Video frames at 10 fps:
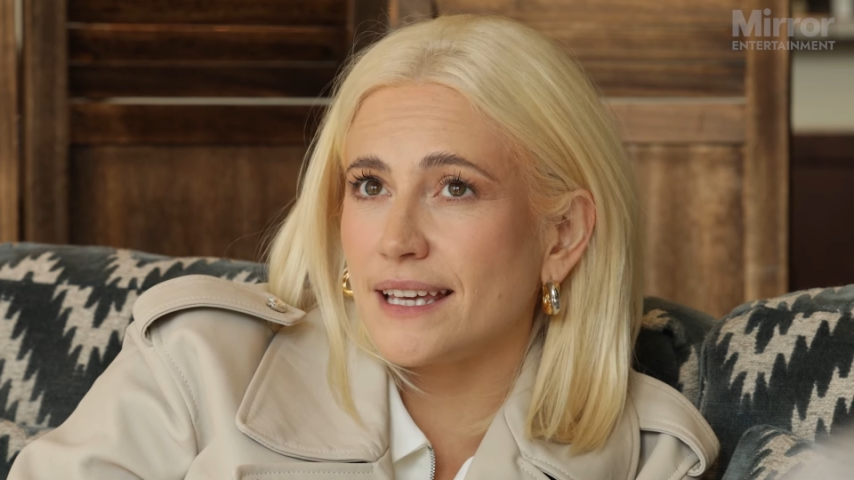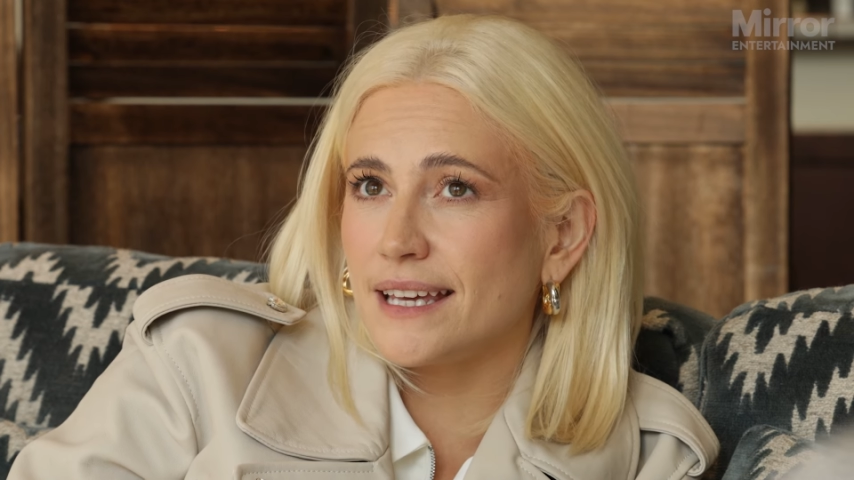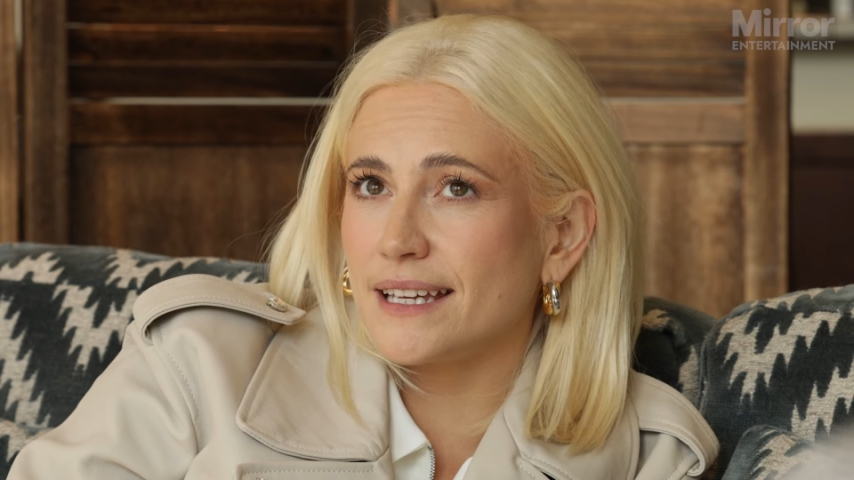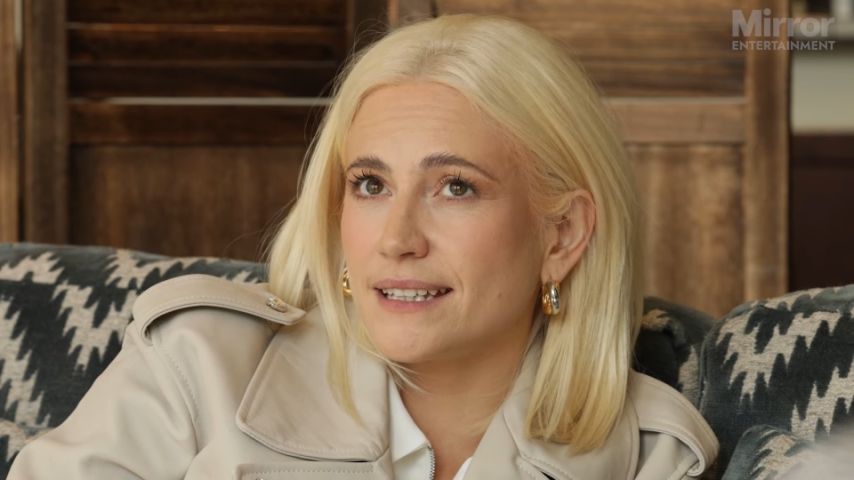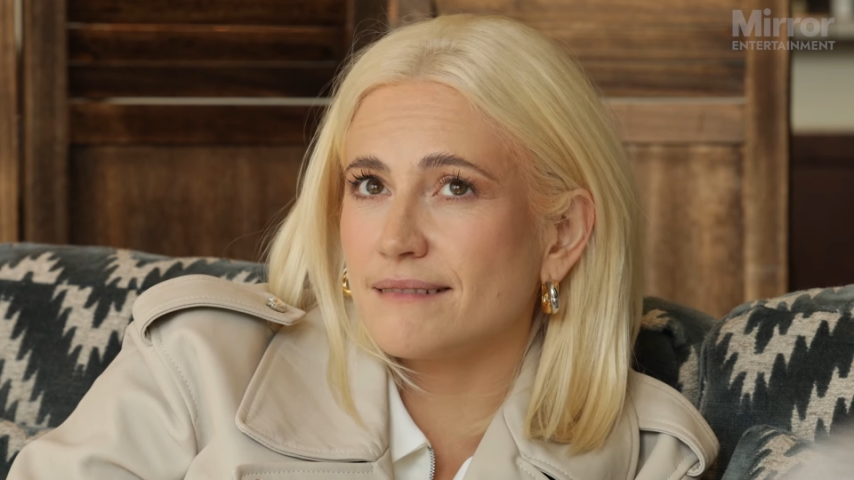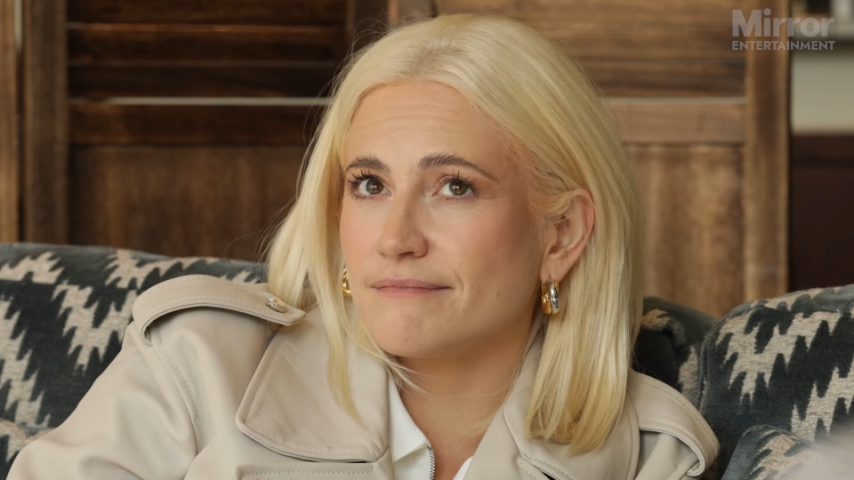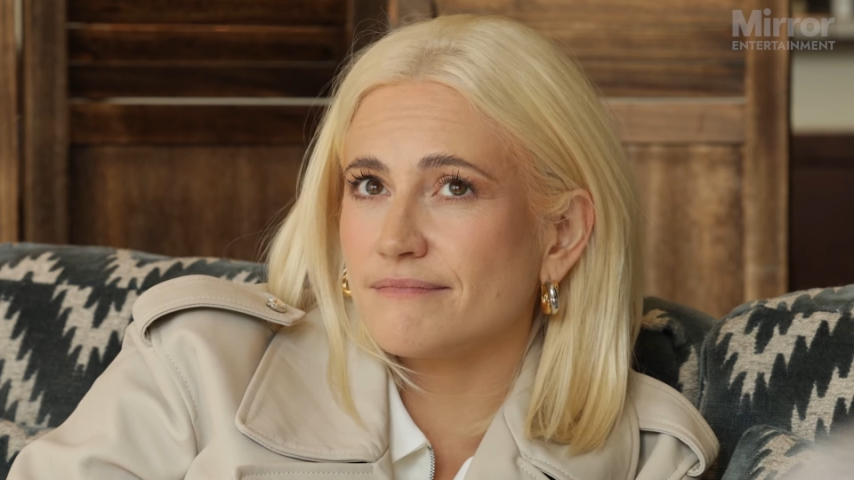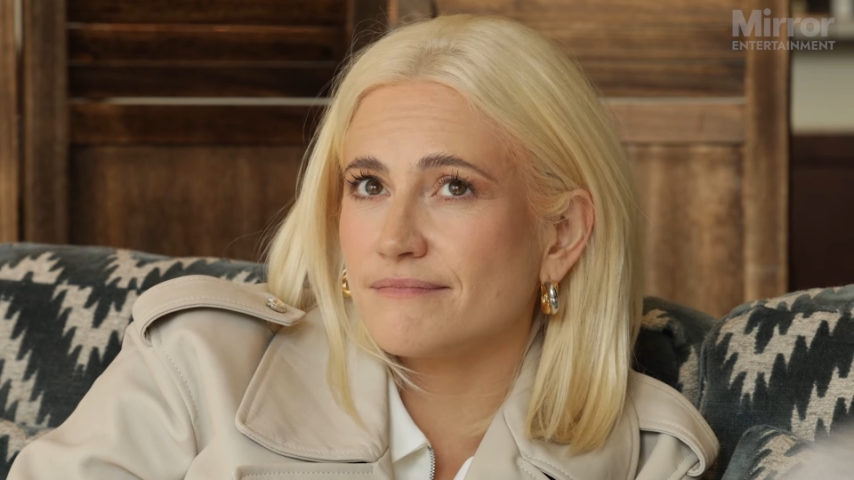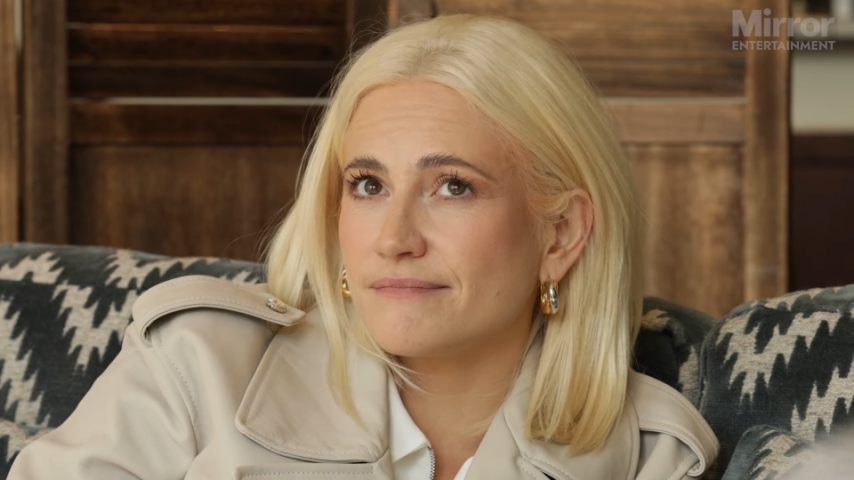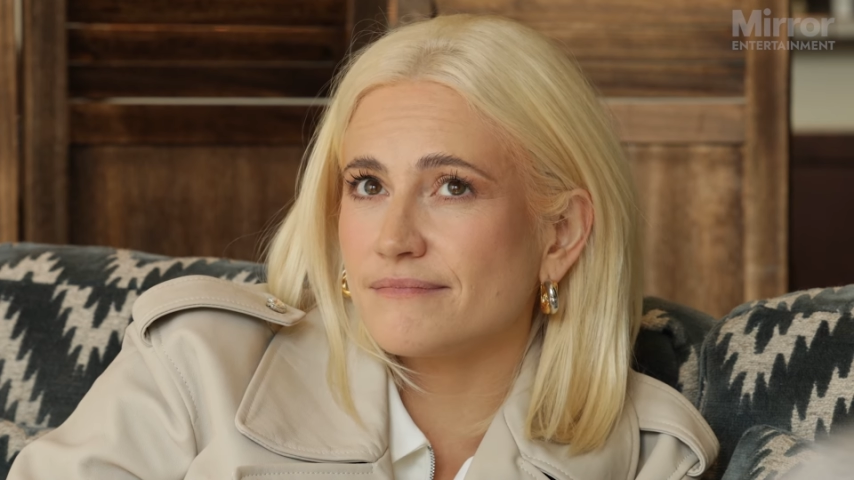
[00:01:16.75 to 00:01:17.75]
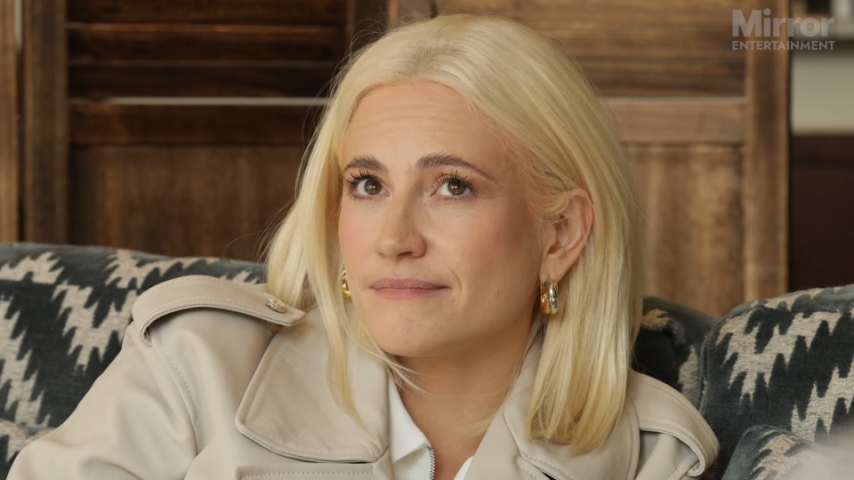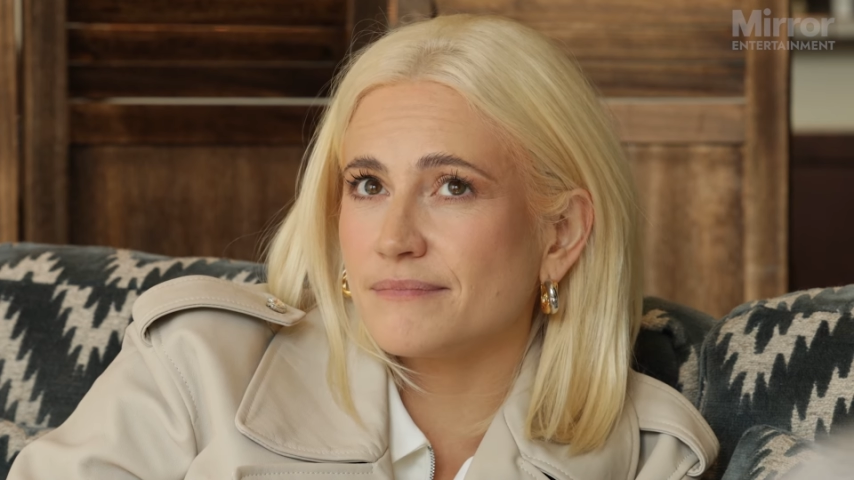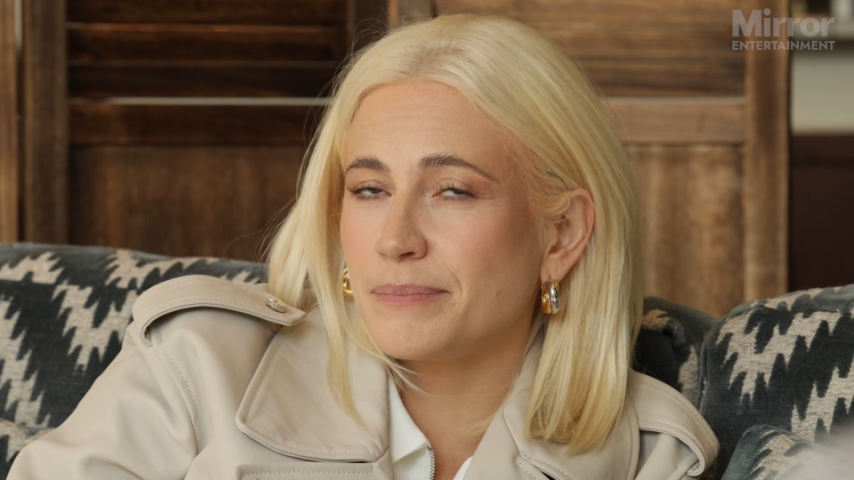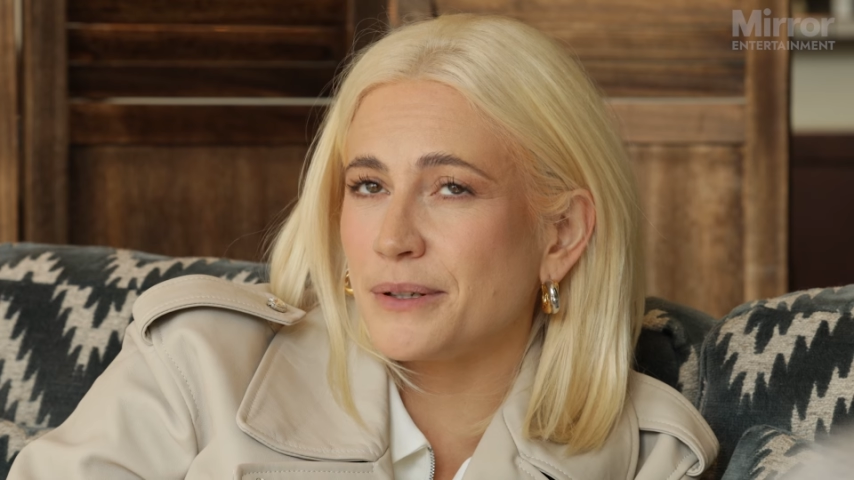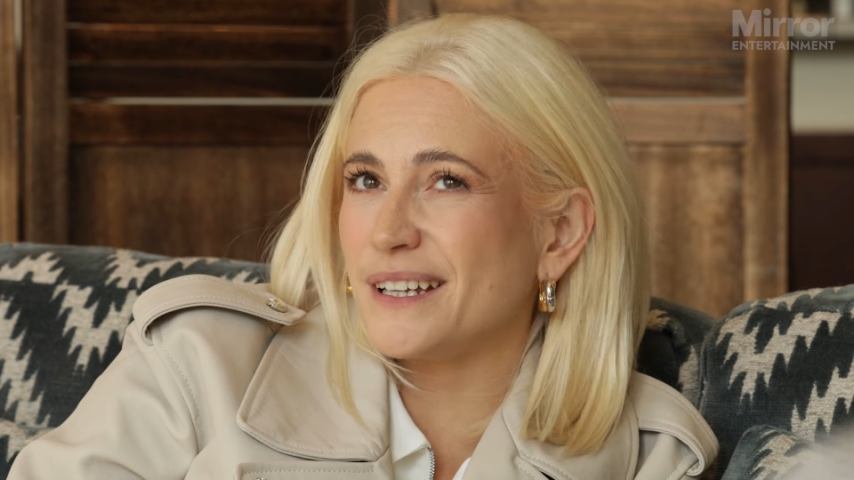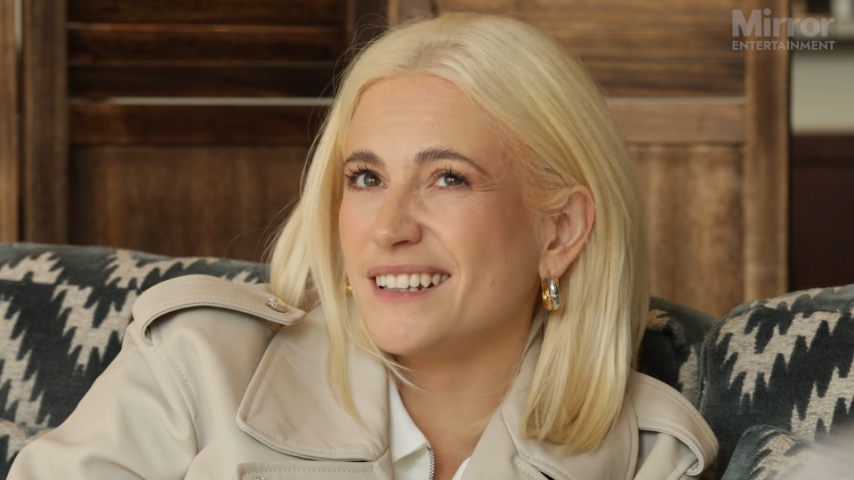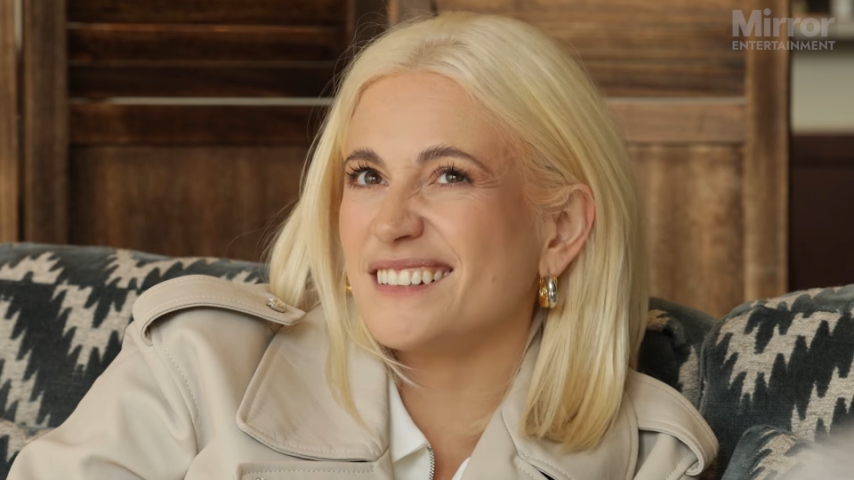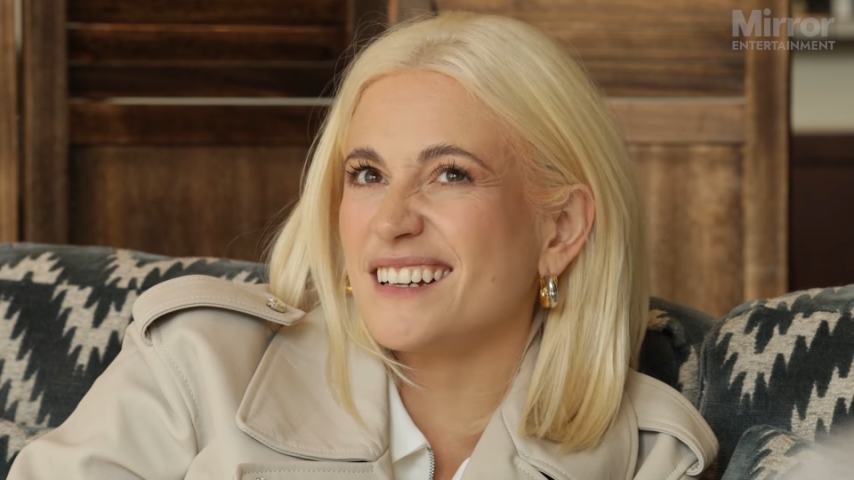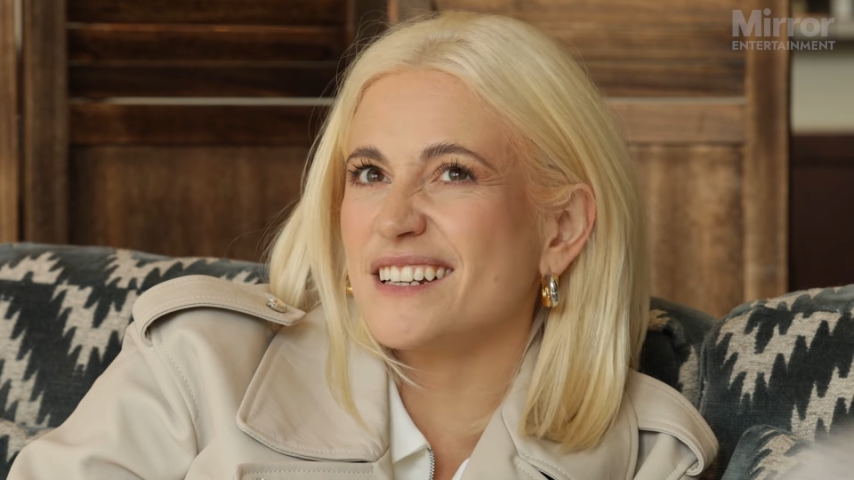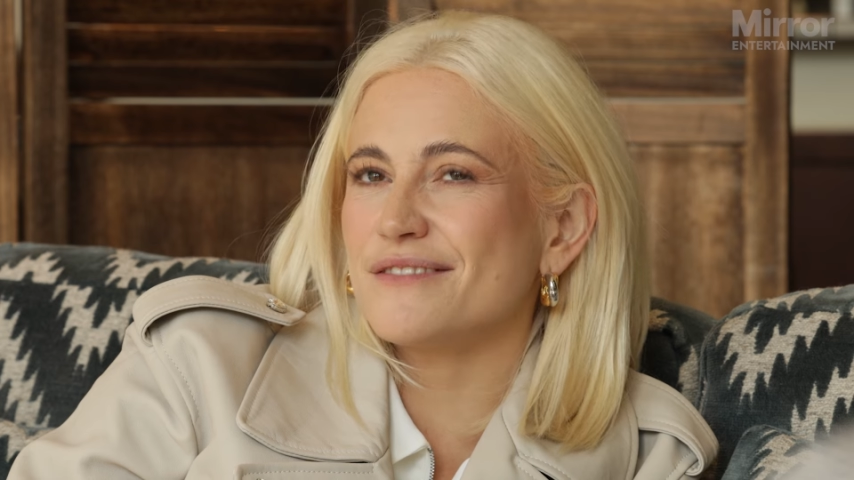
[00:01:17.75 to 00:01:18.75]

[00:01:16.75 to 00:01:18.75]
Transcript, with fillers: it putting kind